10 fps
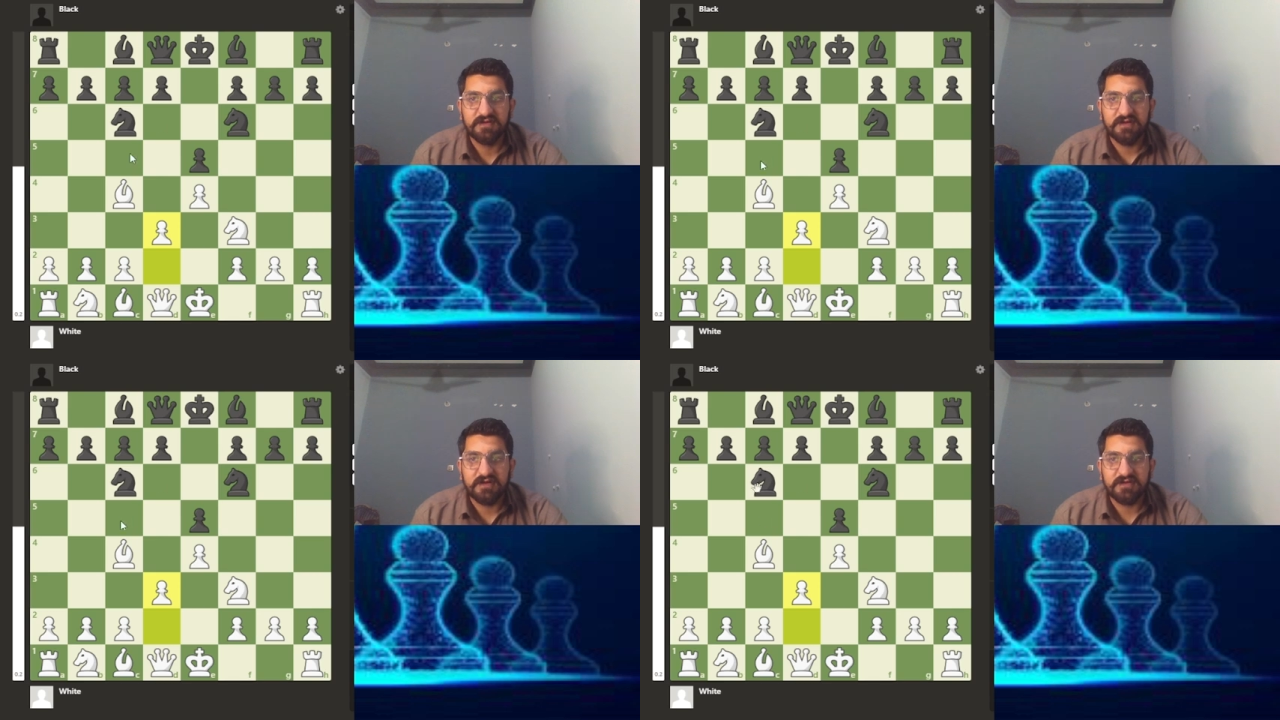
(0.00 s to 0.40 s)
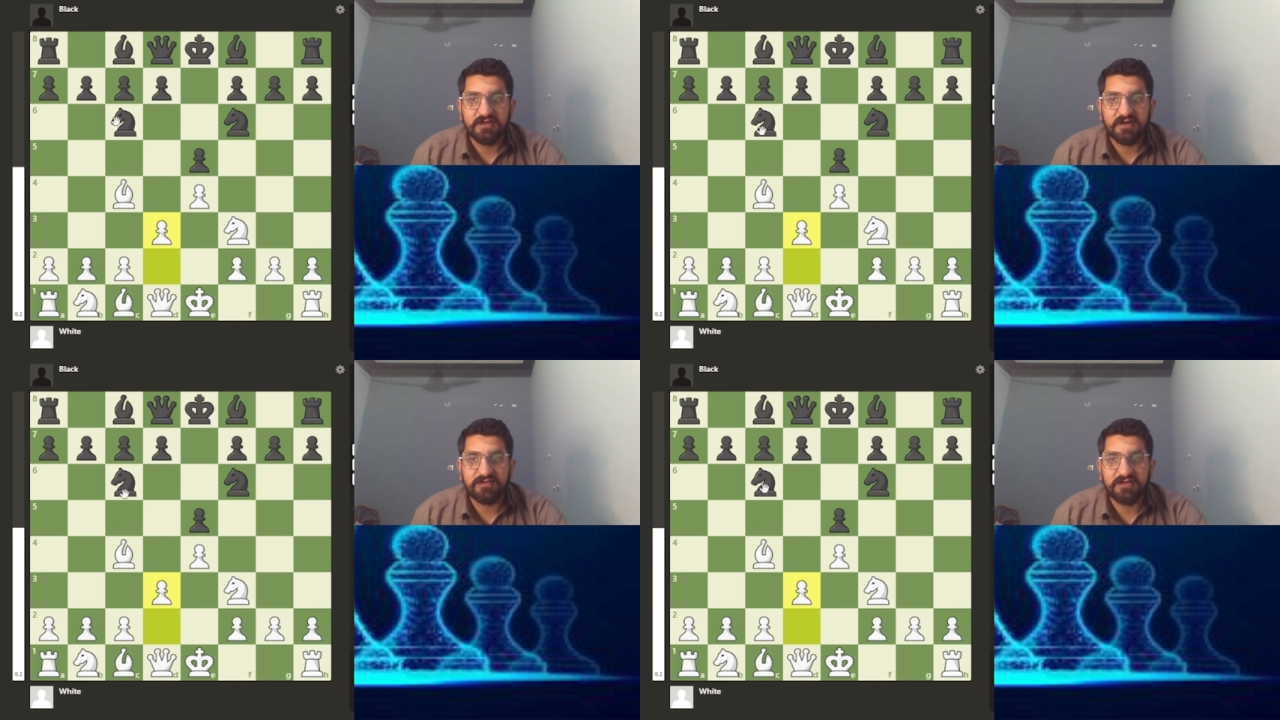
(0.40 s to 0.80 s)
and
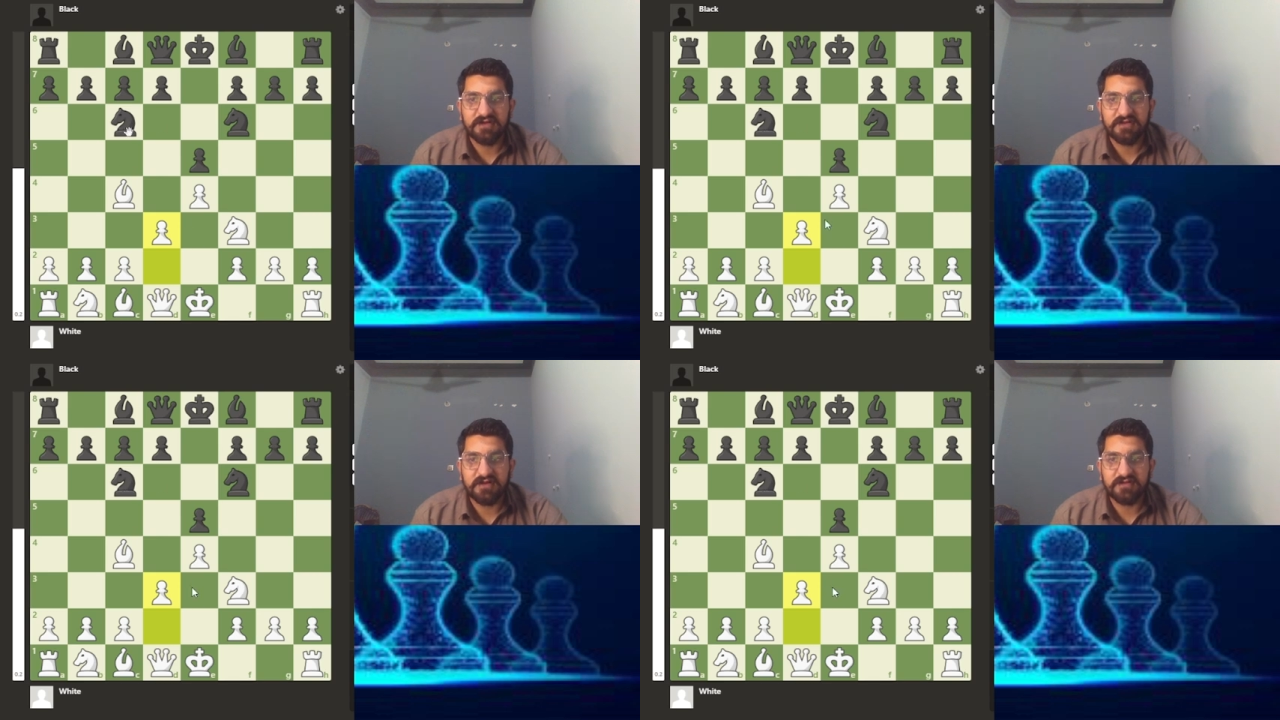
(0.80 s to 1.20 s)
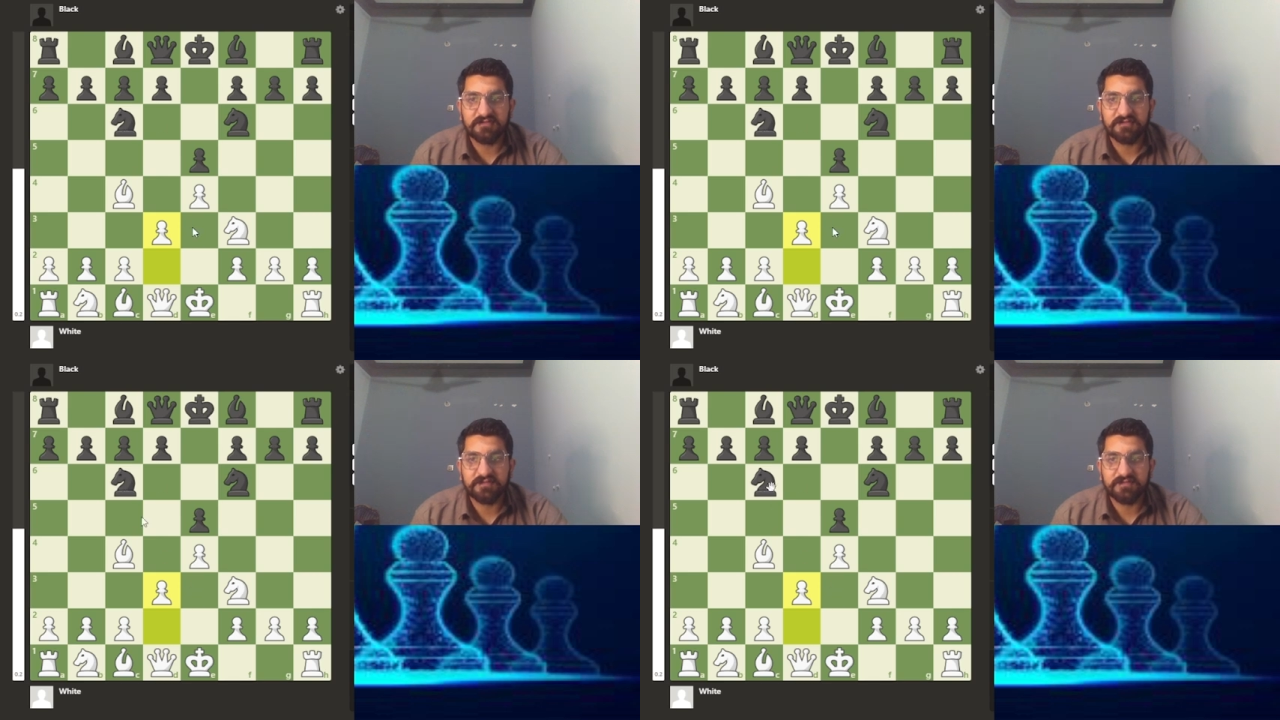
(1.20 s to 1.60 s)
now he cannot
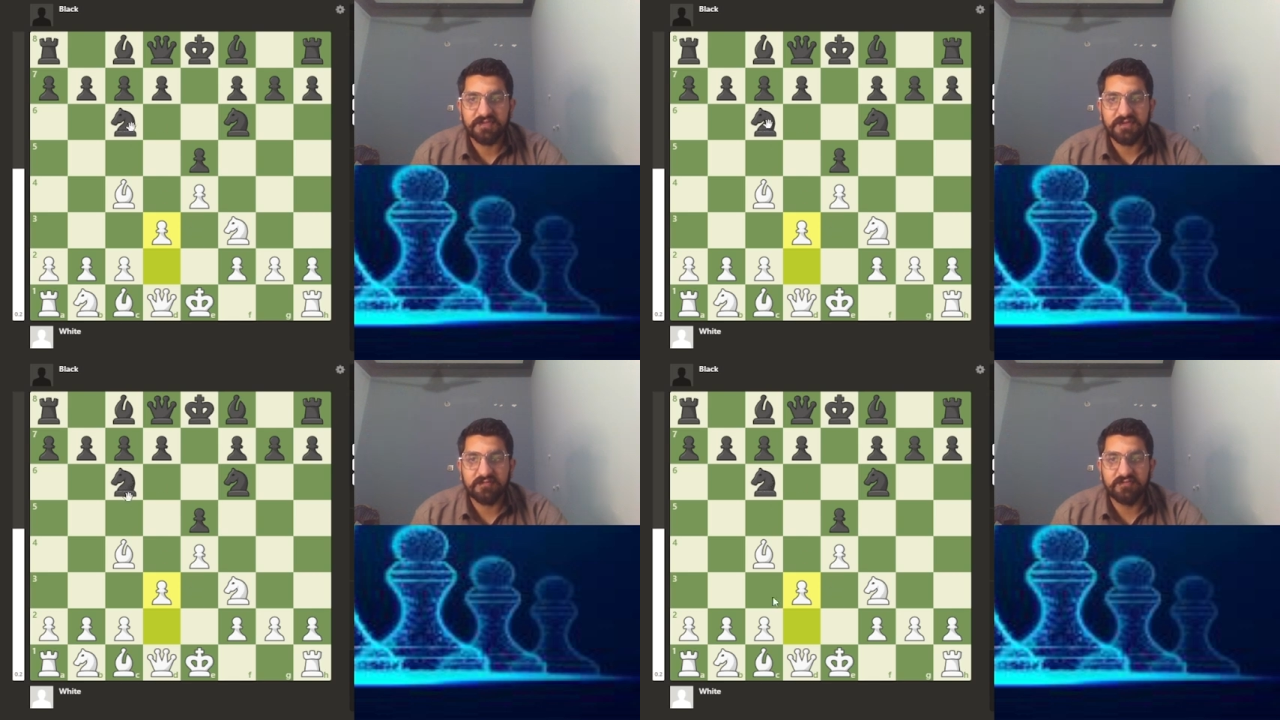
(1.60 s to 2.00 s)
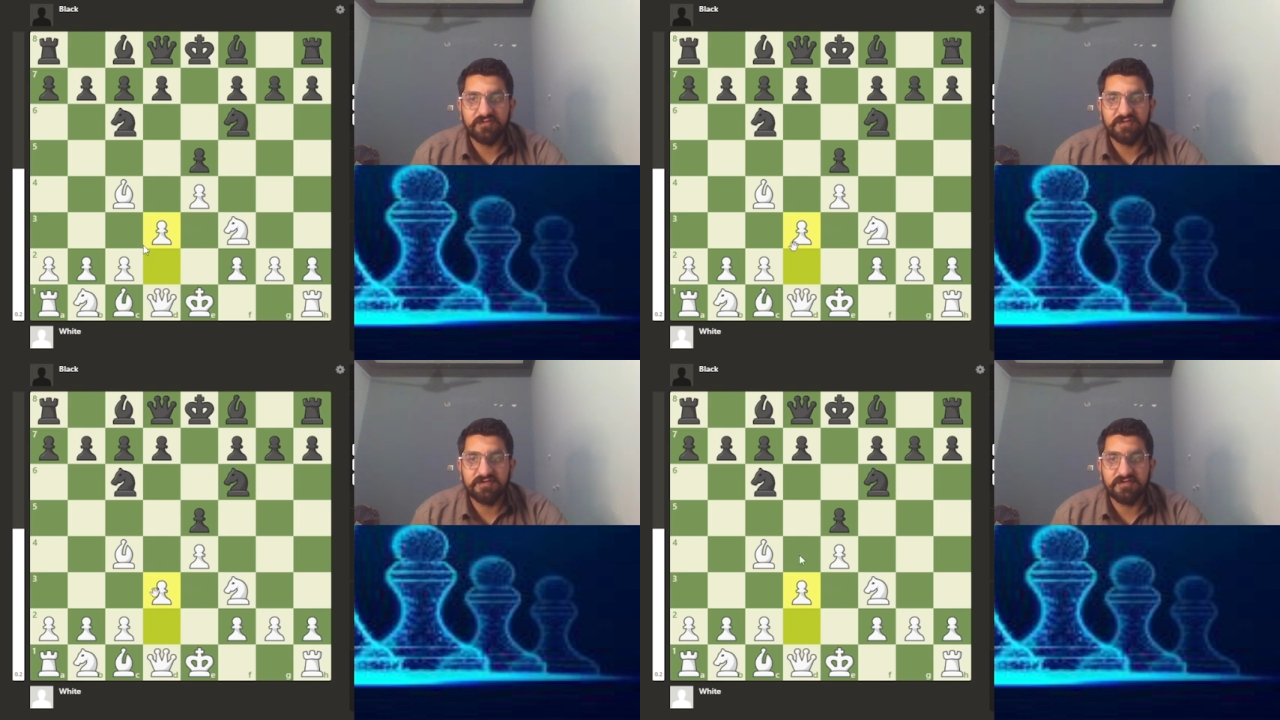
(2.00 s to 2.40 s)

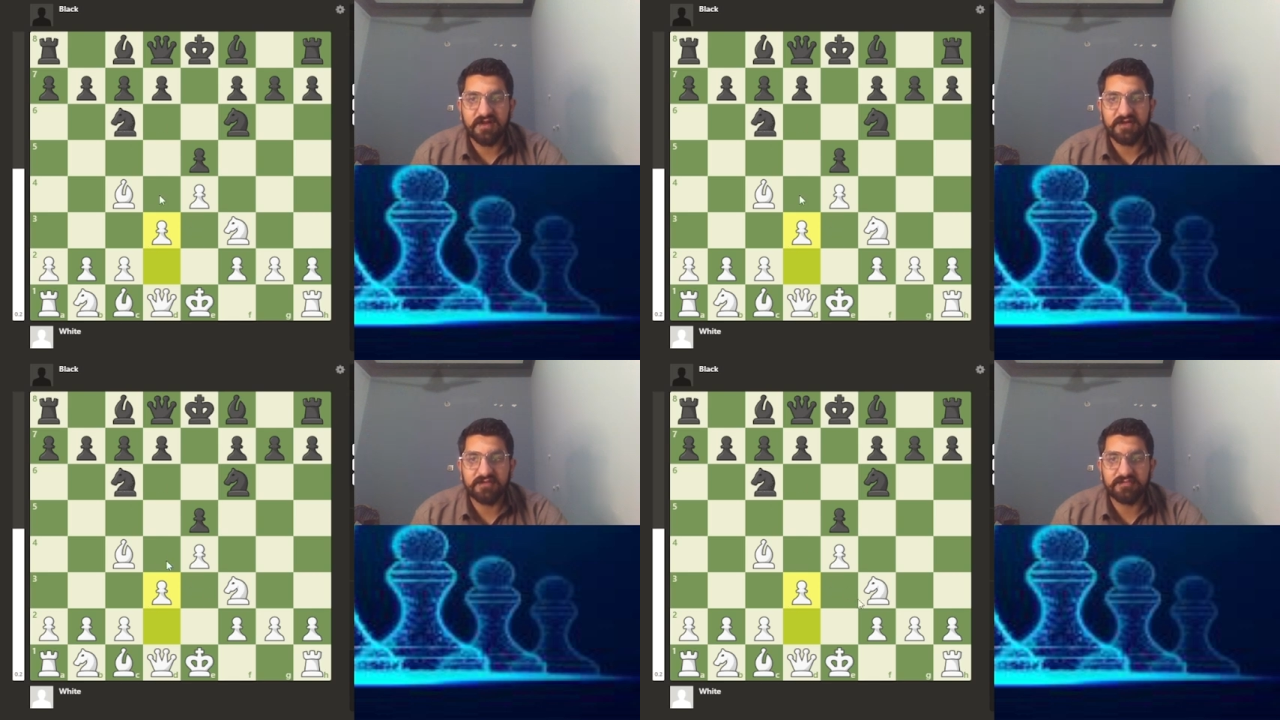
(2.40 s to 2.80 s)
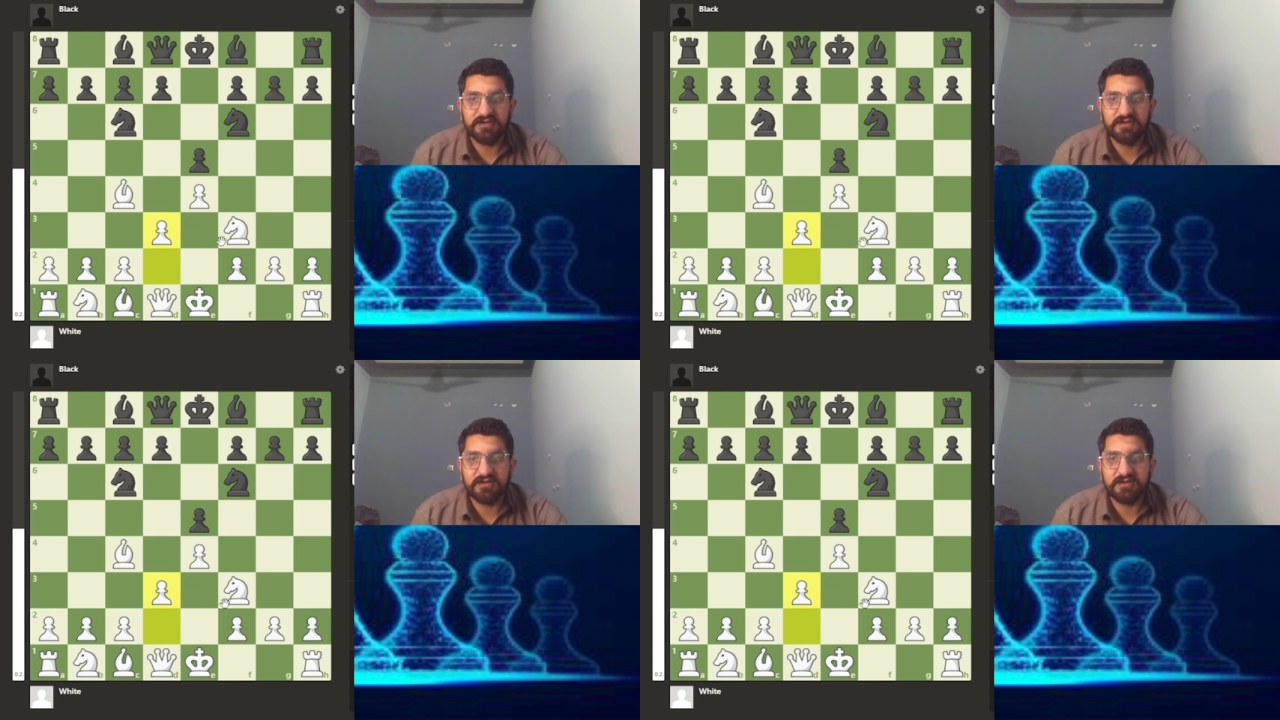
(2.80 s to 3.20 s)
move his knight up
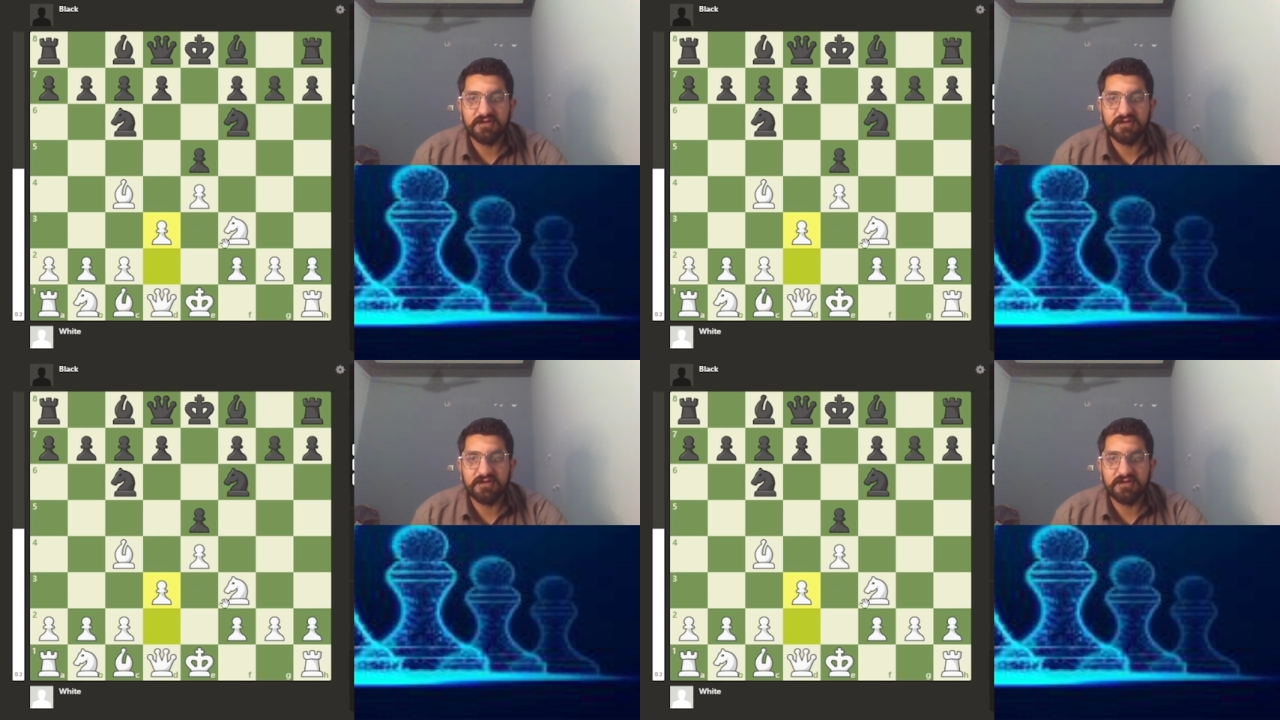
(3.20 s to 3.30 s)
here.